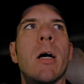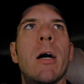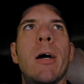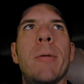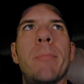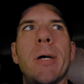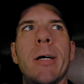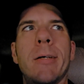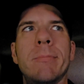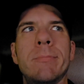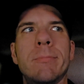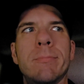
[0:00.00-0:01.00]

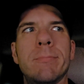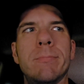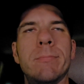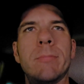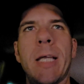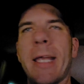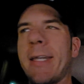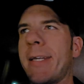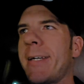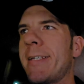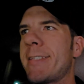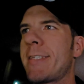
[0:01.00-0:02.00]

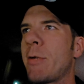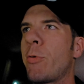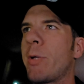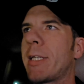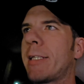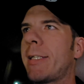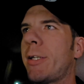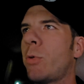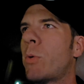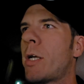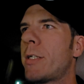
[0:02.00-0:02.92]
and see what we can do.